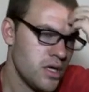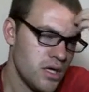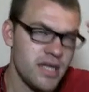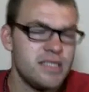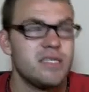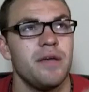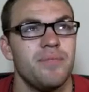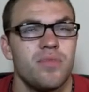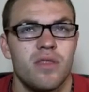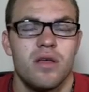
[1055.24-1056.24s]
Let's see.
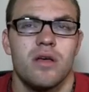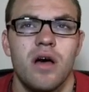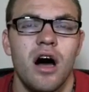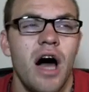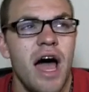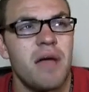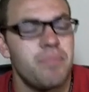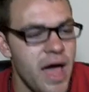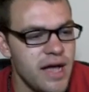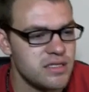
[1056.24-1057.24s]
At
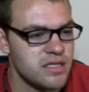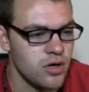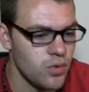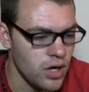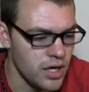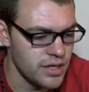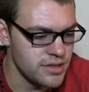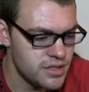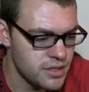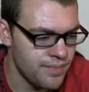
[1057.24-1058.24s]
PAX, there
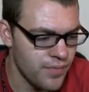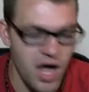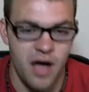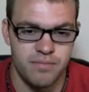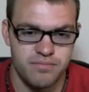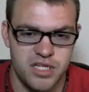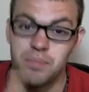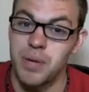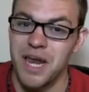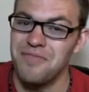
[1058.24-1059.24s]
was
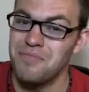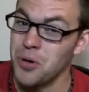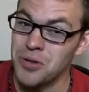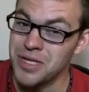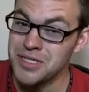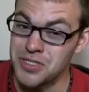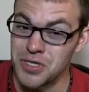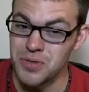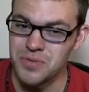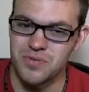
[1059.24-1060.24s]
competitive Borderlands
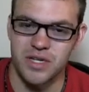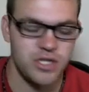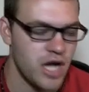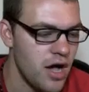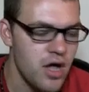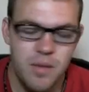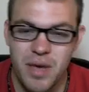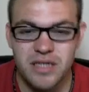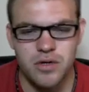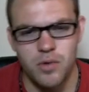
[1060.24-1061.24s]
2, which
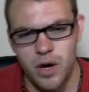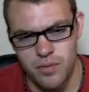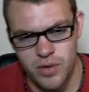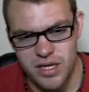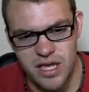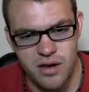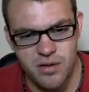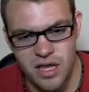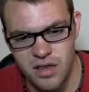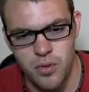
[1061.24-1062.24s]
basically what we
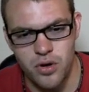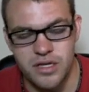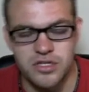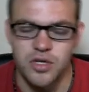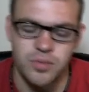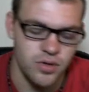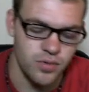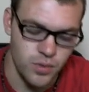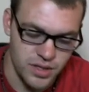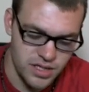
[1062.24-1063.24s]
did in the Borderlands 2
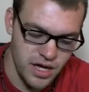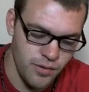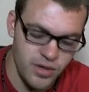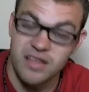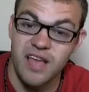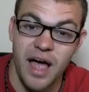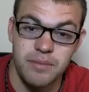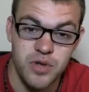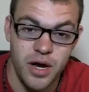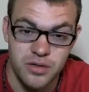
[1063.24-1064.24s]
booth was we did time
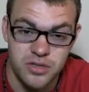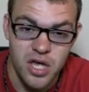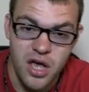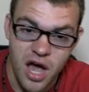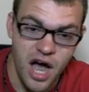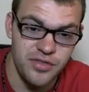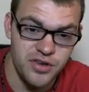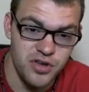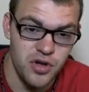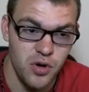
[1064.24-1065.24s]
trials on the
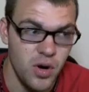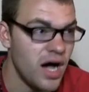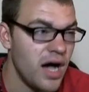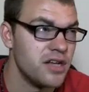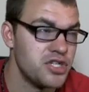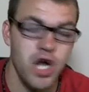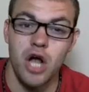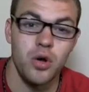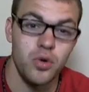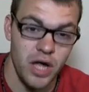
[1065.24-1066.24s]
new
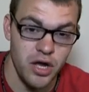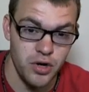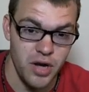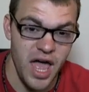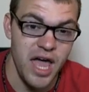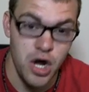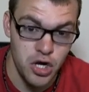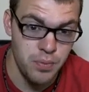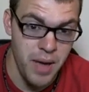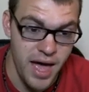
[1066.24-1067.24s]
Jack-O-Lantern
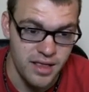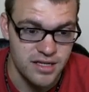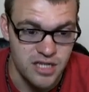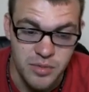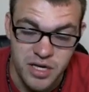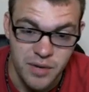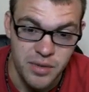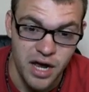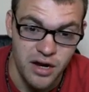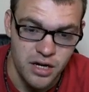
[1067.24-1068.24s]
Headhunter pack that's going to be
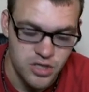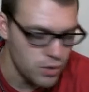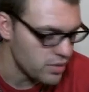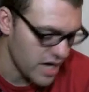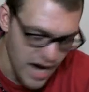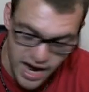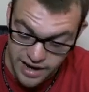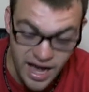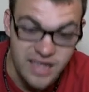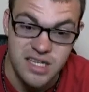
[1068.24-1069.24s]
coming out in October.
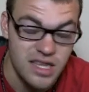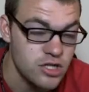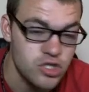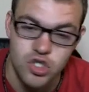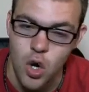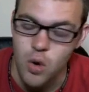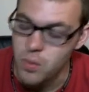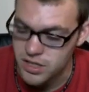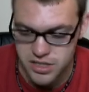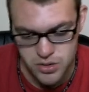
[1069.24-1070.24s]
God, I said that so
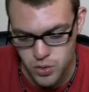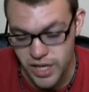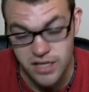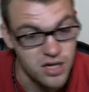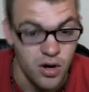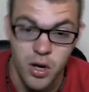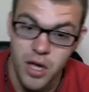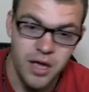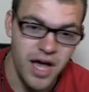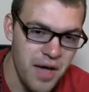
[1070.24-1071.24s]
much this weekend, so
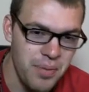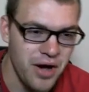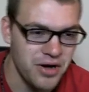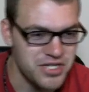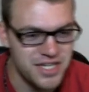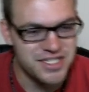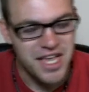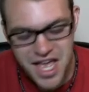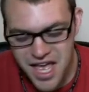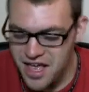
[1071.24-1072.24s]
I apologize
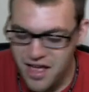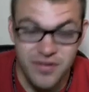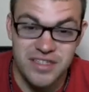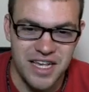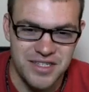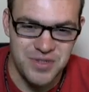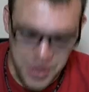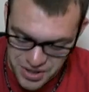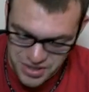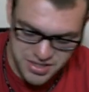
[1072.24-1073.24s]
if it sounds
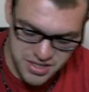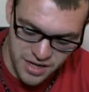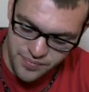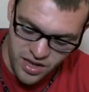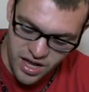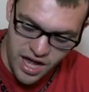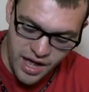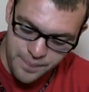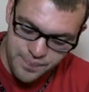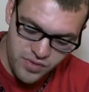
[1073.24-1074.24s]
rehearsed.
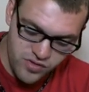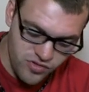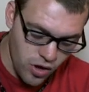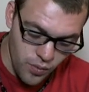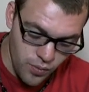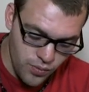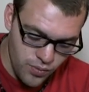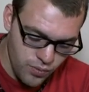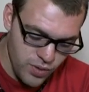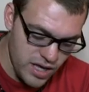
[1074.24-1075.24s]
So
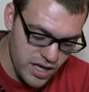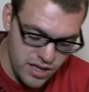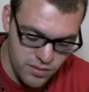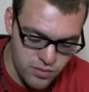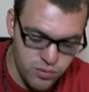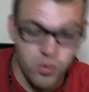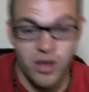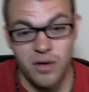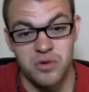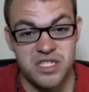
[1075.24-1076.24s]

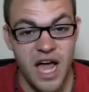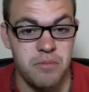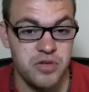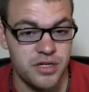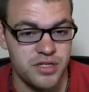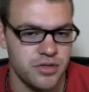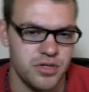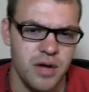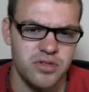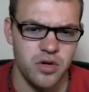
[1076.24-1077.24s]
it was time trials there, so
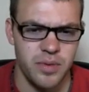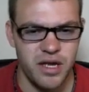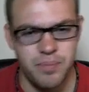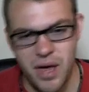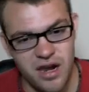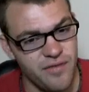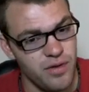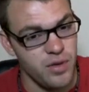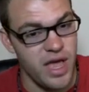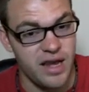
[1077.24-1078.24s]
that was a little bit competitive,
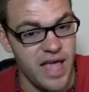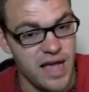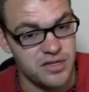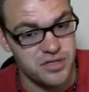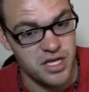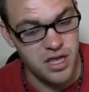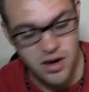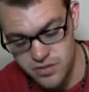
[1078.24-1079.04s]
and we had casters in there.